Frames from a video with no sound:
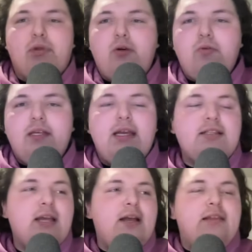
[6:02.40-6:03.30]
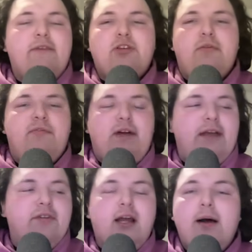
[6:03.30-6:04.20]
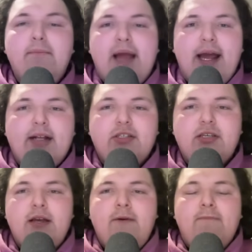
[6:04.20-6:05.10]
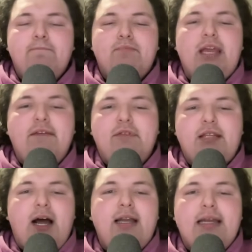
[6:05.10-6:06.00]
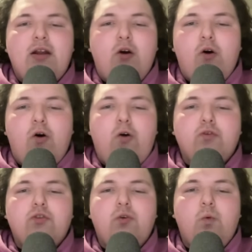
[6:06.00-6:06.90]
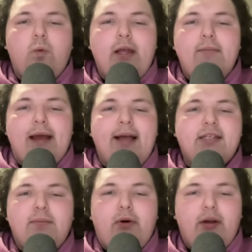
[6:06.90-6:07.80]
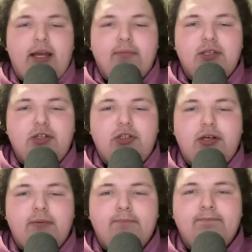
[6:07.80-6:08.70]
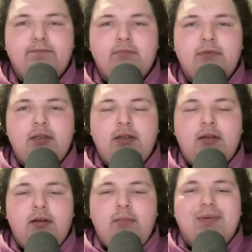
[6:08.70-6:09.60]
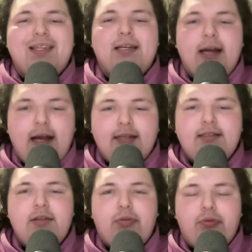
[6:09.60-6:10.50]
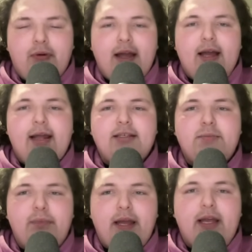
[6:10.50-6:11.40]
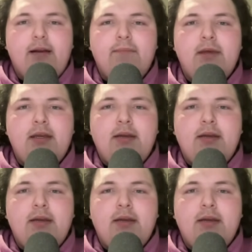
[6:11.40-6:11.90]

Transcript: blown leads. They've survived comebacks. They've done it all to win basketball games this year. But the constant thread has been